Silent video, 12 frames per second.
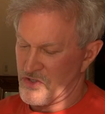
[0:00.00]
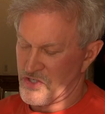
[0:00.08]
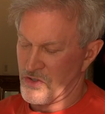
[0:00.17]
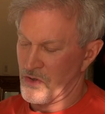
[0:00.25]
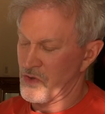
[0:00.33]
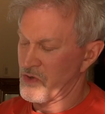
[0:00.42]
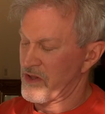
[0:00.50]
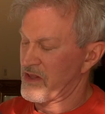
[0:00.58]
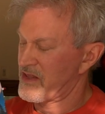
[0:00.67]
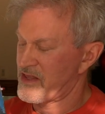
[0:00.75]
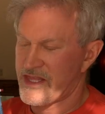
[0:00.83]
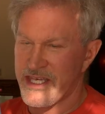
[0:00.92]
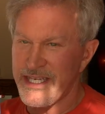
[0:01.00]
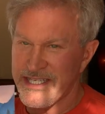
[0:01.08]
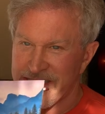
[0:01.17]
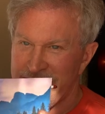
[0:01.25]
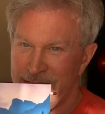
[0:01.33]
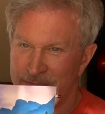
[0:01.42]
do
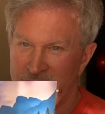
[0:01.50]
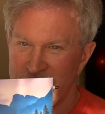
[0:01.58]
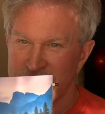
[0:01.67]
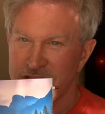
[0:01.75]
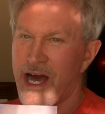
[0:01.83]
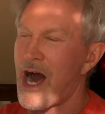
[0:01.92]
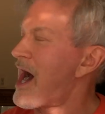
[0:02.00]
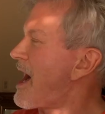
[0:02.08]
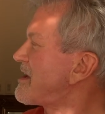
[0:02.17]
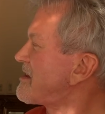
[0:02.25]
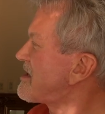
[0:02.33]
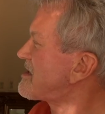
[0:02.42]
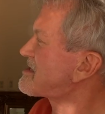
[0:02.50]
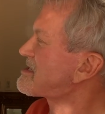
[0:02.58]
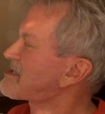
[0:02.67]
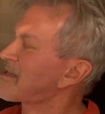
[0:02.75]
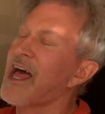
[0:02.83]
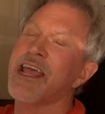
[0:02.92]
this image on this
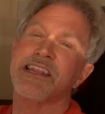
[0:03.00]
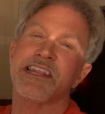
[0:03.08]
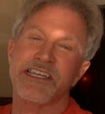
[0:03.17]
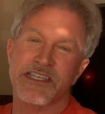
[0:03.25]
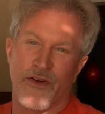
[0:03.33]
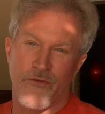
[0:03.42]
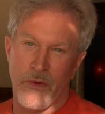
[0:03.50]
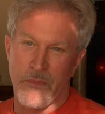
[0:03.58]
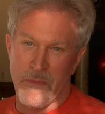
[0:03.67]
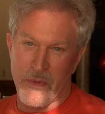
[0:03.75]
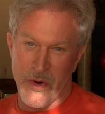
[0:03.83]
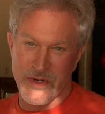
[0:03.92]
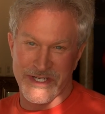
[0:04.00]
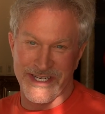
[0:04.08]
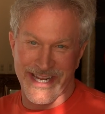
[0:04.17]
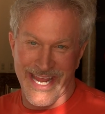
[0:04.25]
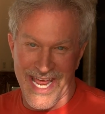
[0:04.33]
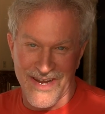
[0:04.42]
slightly different
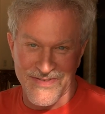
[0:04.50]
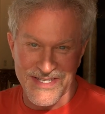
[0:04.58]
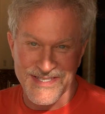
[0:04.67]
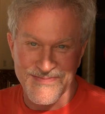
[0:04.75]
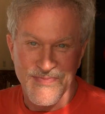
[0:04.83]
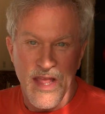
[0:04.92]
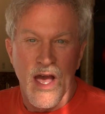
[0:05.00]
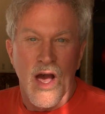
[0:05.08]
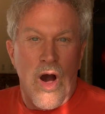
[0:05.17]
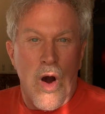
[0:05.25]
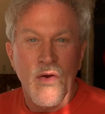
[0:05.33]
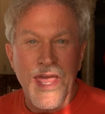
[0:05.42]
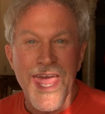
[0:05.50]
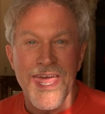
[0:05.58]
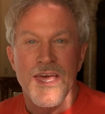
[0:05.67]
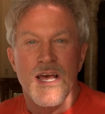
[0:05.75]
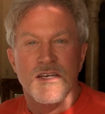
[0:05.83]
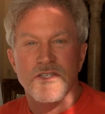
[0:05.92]
proportioned canvas.
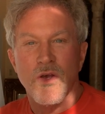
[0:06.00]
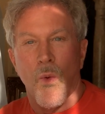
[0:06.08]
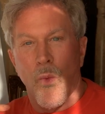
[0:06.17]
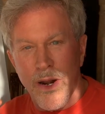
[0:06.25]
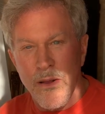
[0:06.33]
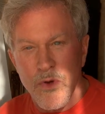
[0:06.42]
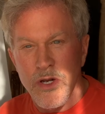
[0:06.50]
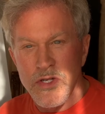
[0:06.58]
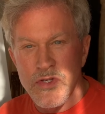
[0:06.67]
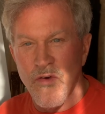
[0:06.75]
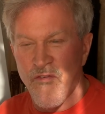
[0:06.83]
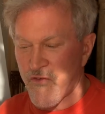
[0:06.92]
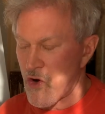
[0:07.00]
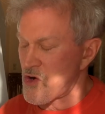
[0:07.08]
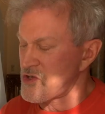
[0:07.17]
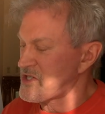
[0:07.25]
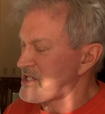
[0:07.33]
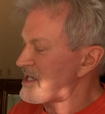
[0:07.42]
Okay, so what I'm gonna do
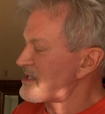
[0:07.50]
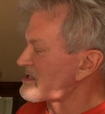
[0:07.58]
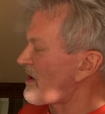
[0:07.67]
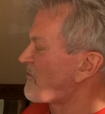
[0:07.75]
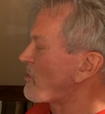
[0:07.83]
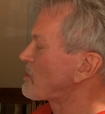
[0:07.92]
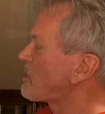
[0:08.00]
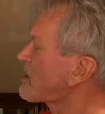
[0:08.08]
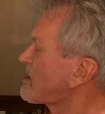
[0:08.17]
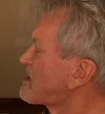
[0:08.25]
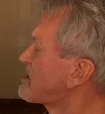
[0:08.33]
first is if you look at